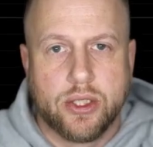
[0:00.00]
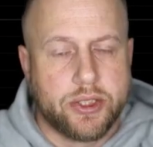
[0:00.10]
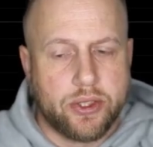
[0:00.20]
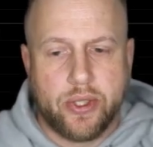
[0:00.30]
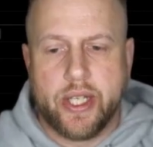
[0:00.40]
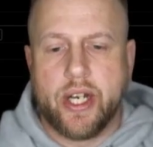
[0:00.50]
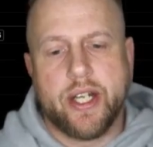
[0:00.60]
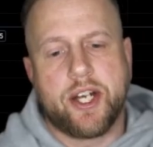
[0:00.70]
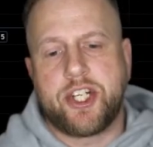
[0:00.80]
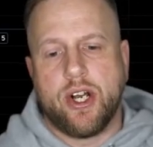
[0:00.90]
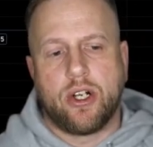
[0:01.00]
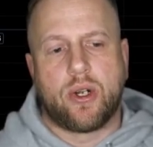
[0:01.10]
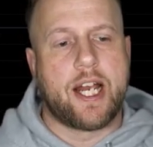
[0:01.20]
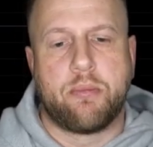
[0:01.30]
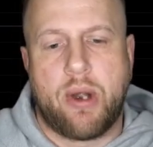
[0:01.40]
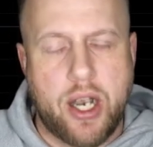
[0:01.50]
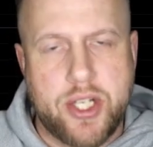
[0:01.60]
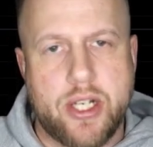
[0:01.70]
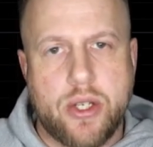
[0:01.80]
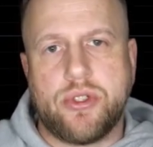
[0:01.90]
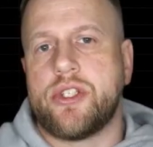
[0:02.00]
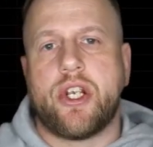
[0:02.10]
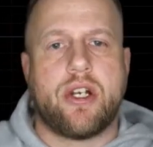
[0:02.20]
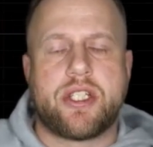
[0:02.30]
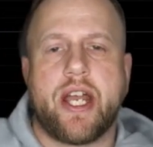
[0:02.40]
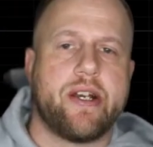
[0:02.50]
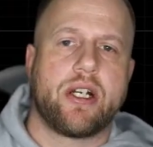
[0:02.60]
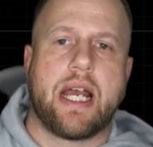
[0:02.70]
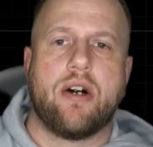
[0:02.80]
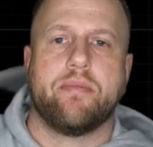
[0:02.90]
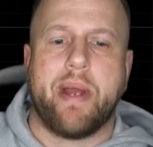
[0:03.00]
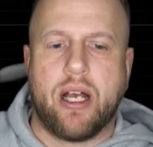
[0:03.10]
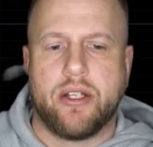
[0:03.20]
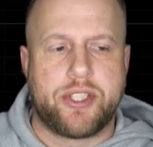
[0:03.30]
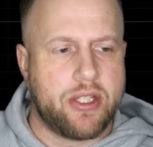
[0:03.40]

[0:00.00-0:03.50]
So in a nutshell, cross margin uses your entire account balance,